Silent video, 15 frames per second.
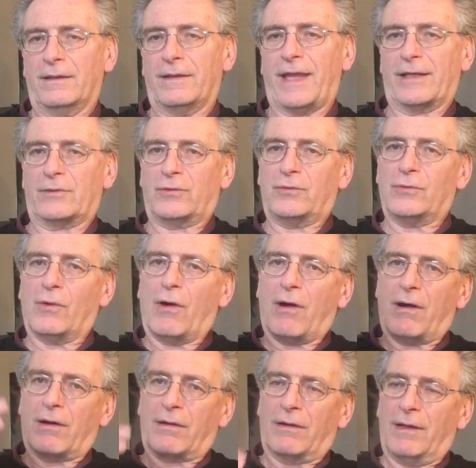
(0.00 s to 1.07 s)
that you
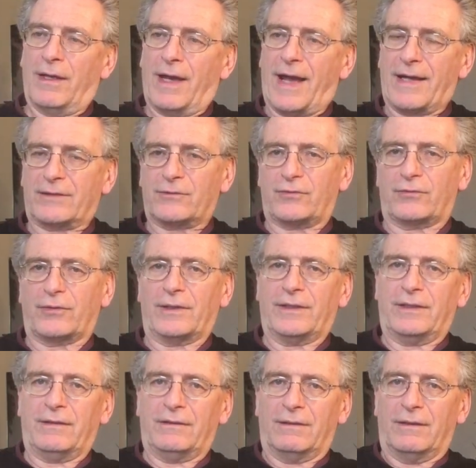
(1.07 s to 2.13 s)
are
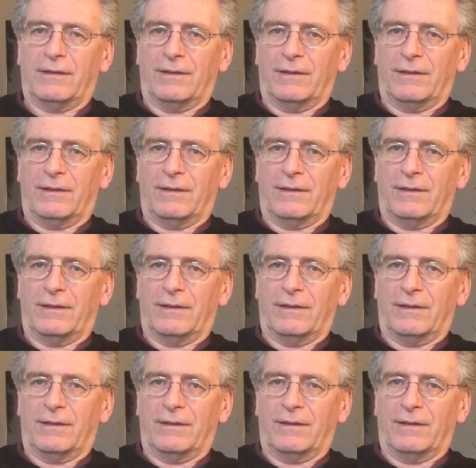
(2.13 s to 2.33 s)
actually